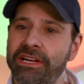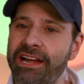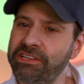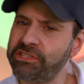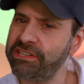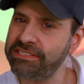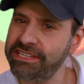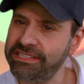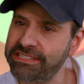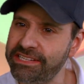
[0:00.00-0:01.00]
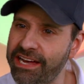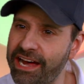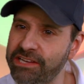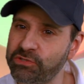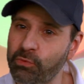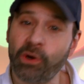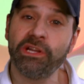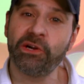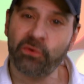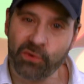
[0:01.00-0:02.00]
It actually is easy as
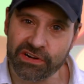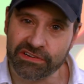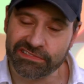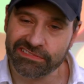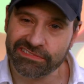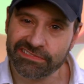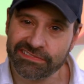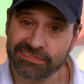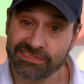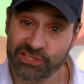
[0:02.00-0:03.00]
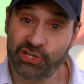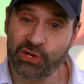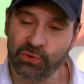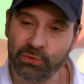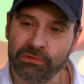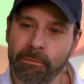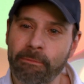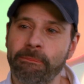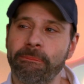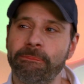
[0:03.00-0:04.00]
one little word. Two.
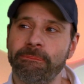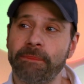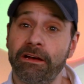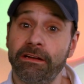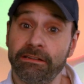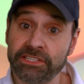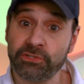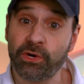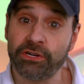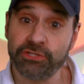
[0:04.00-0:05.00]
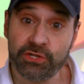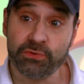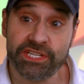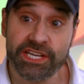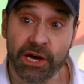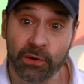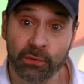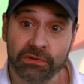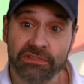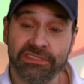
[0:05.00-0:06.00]
That's the word. Two. T-O.
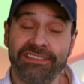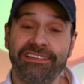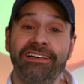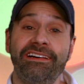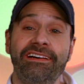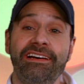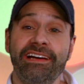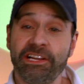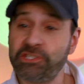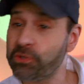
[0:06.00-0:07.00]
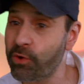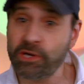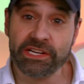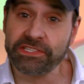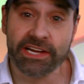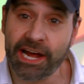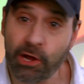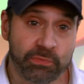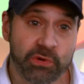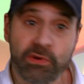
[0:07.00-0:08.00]
It's the word that's going to
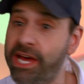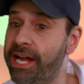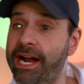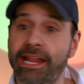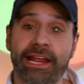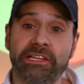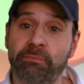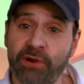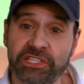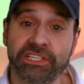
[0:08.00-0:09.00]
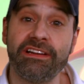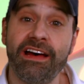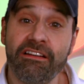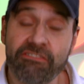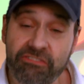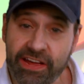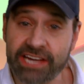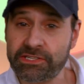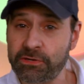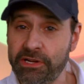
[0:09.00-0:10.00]
help you get out of that depression
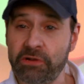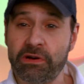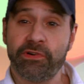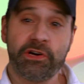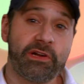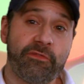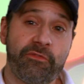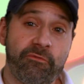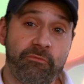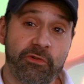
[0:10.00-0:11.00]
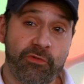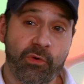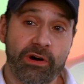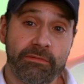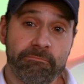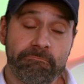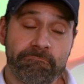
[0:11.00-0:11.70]
faster than you ever could have before.